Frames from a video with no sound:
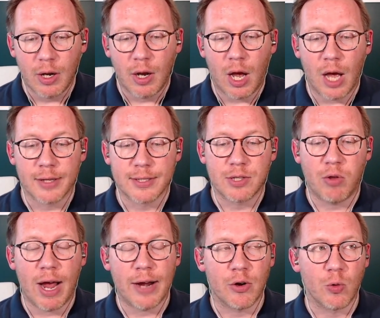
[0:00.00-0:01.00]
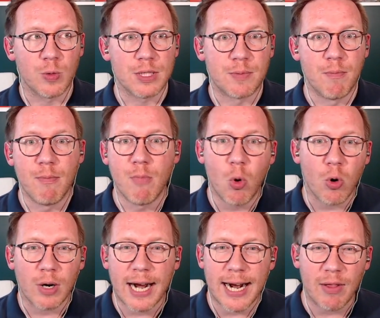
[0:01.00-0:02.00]
The slider was more
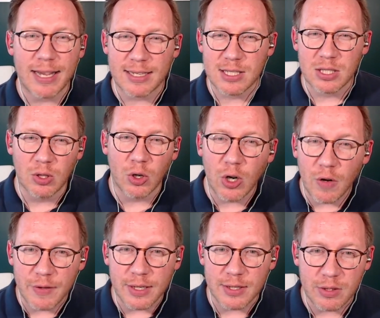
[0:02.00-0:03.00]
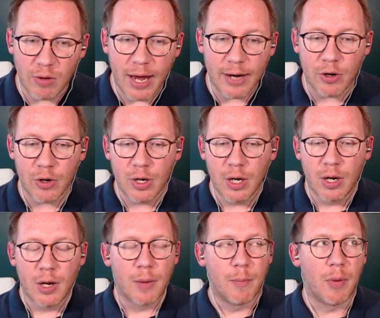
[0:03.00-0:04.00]
kind of like a slurve than a slider,
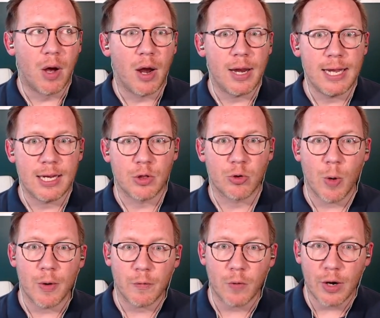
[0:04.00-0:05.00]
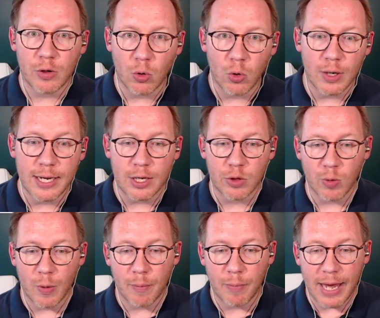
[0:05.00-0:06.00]
but he could throw it front door. He could throw
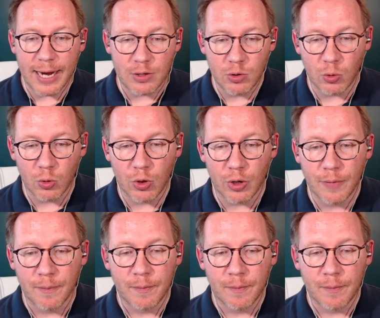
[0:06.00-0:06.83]
it back door.